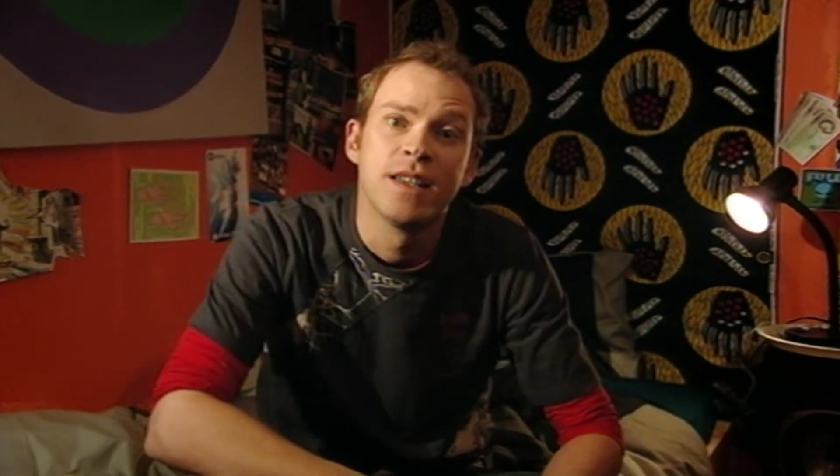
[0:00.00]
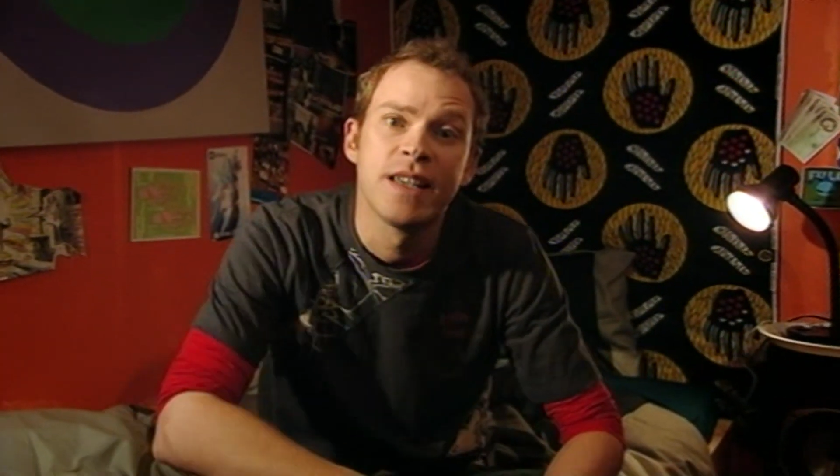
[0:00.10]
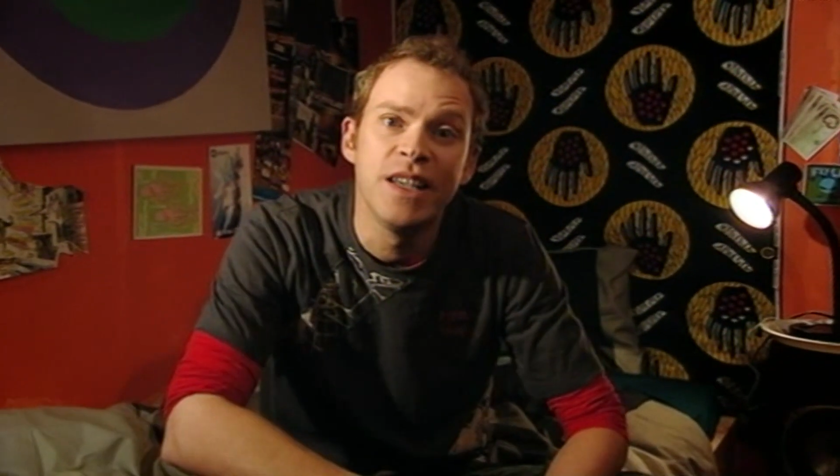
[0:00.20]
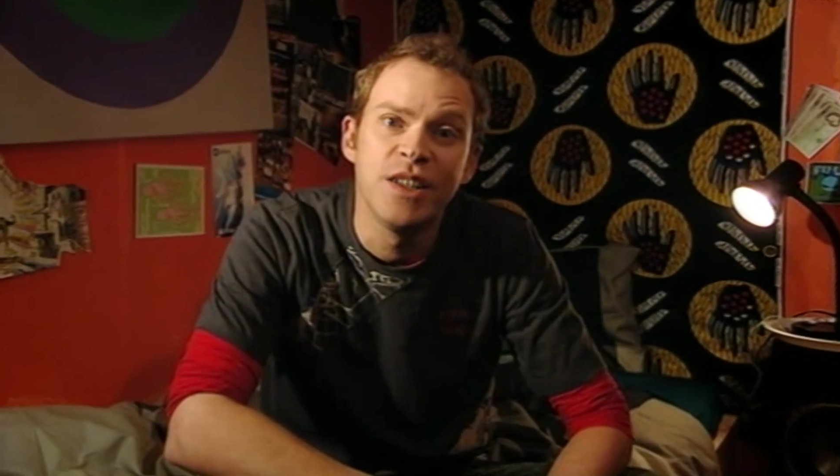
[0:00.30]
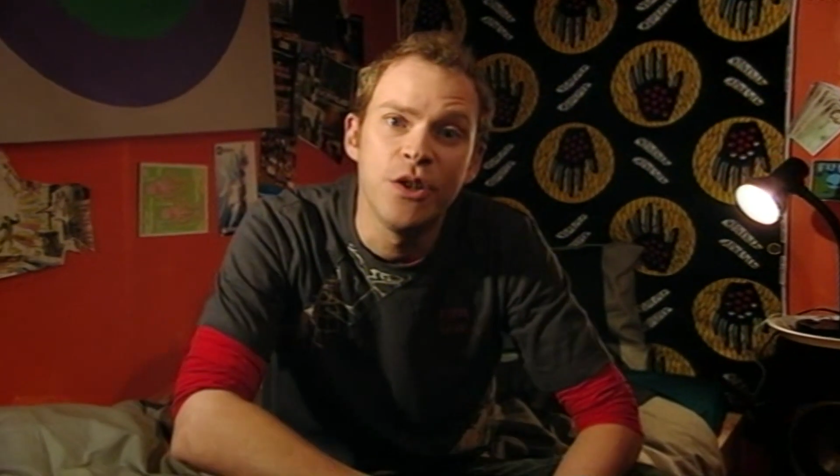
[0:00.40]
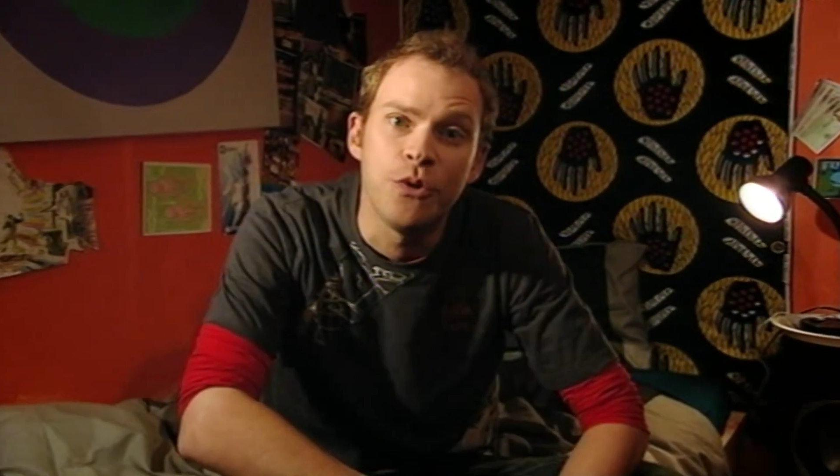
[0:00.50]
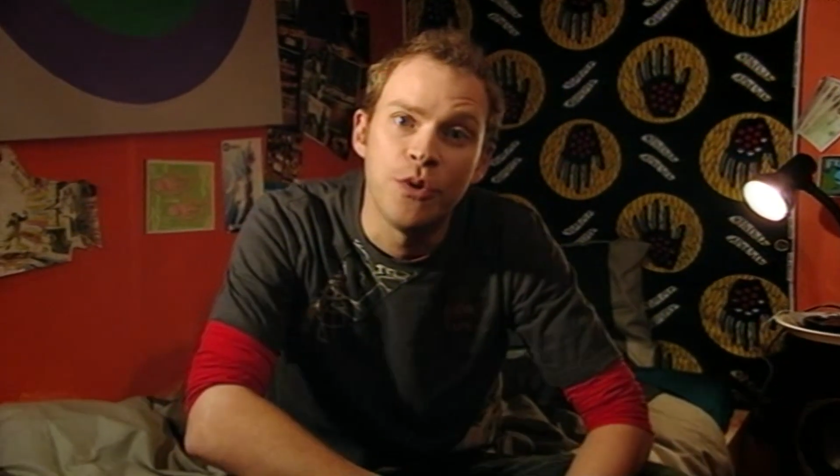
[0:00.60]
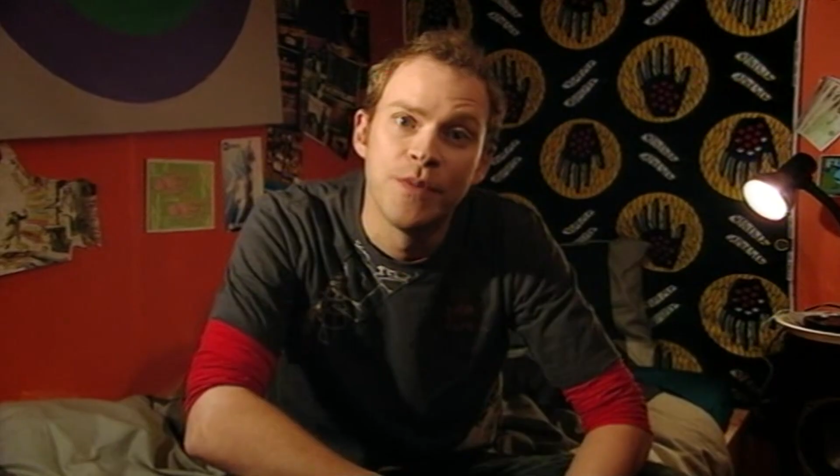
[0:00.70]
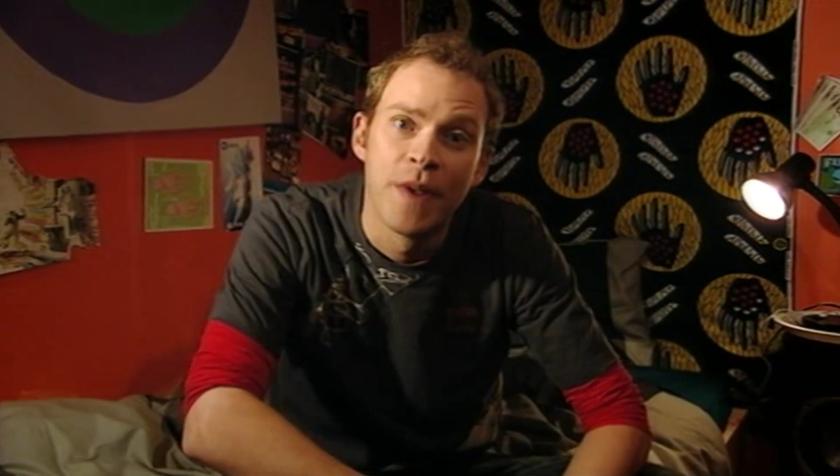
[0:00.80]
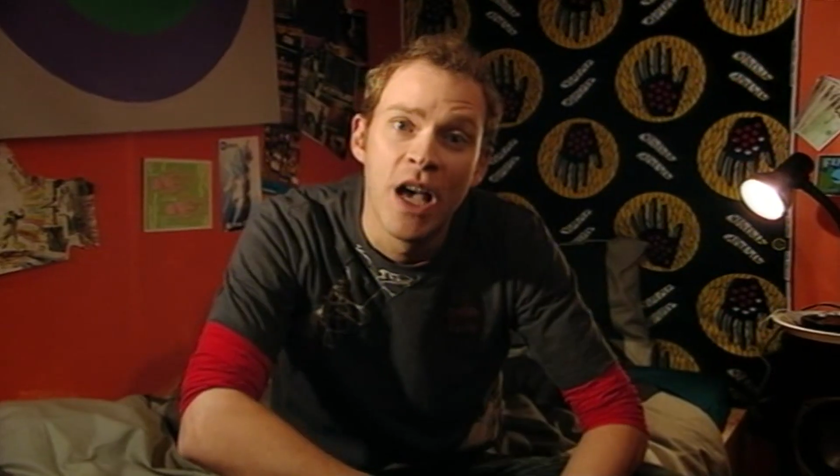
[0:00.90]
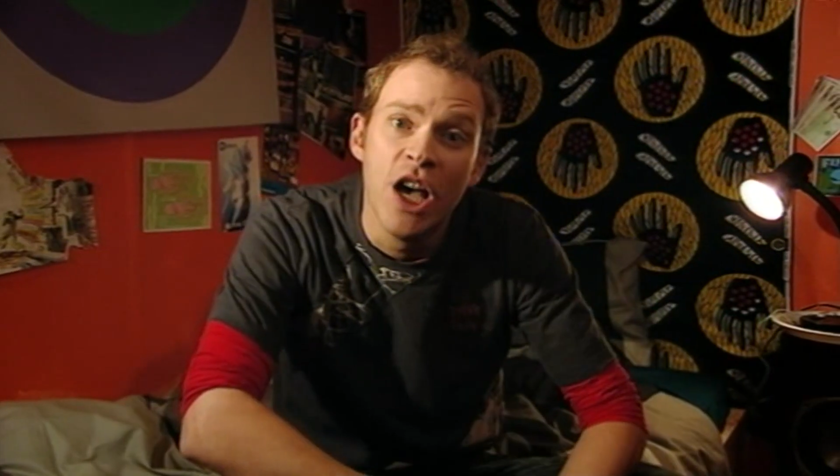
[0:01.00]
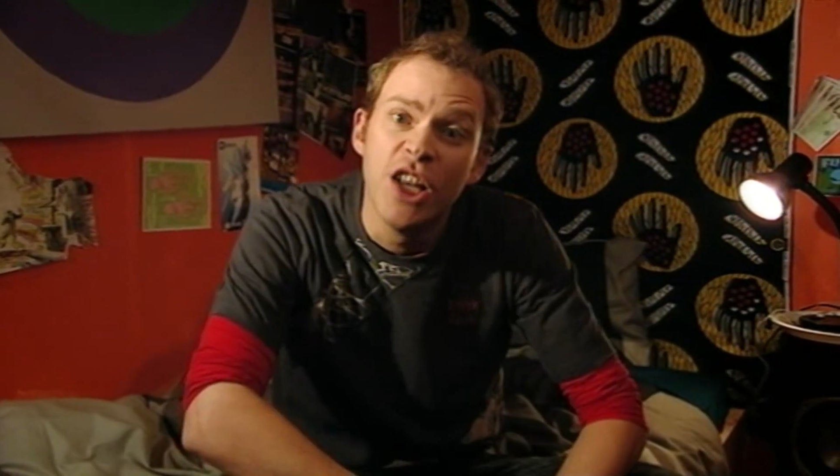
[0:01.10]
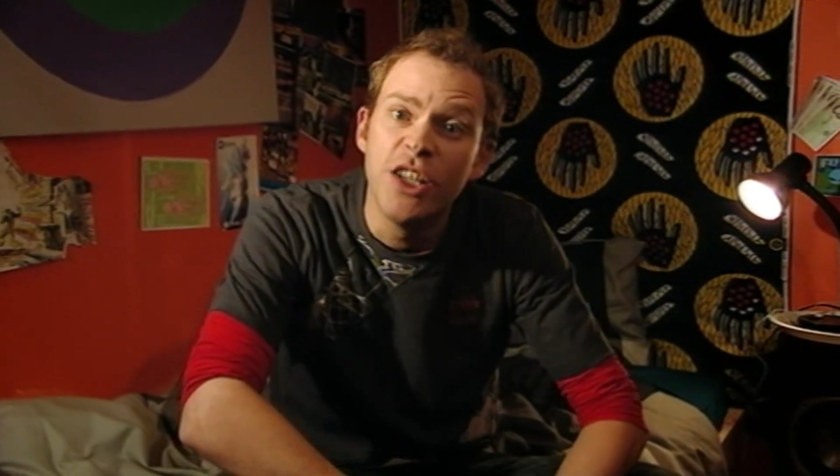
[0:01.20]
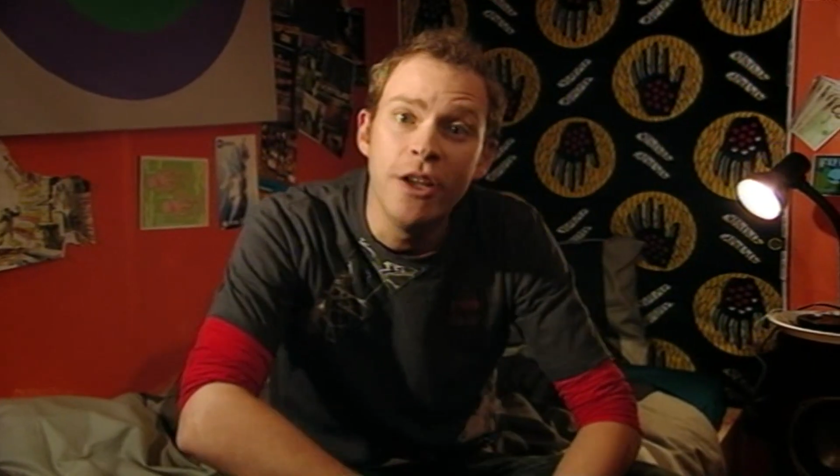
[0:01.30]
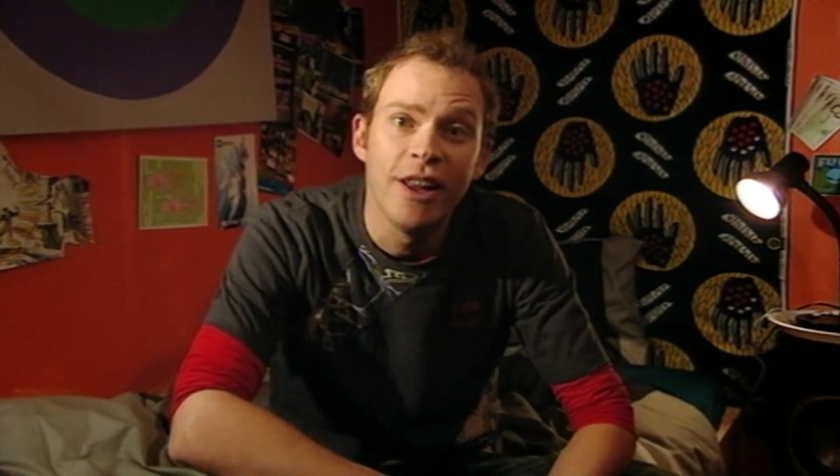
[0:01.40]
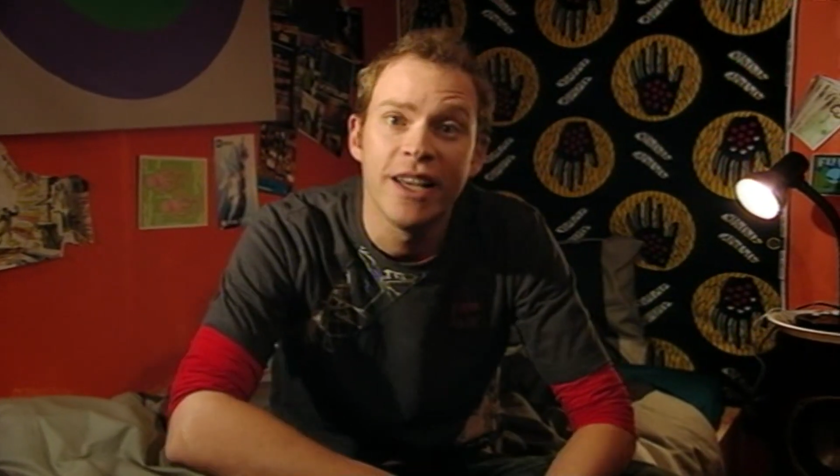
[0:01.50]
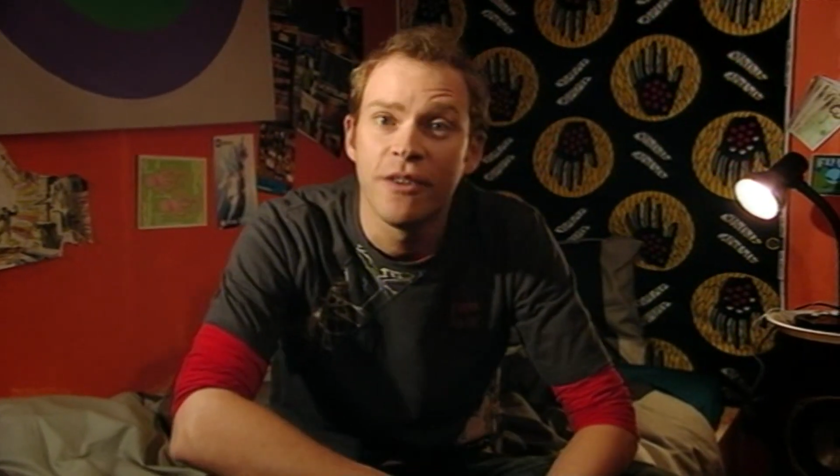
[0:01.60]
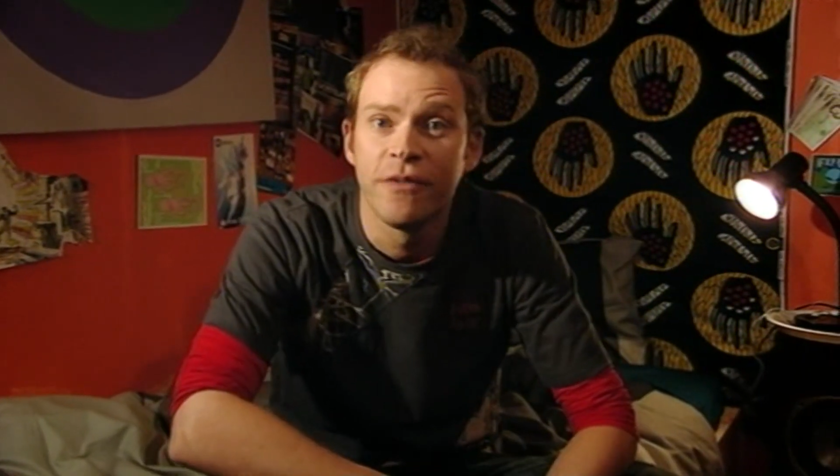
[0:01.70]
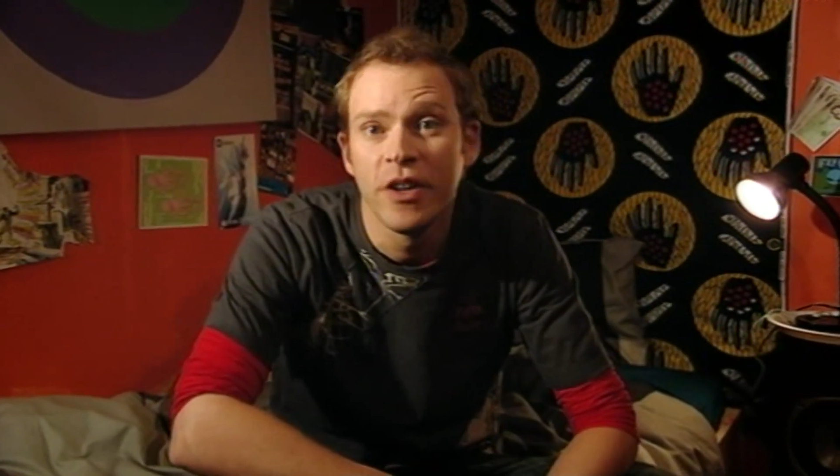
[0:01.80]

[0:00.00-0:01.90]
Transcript: Say, Suze, do you like the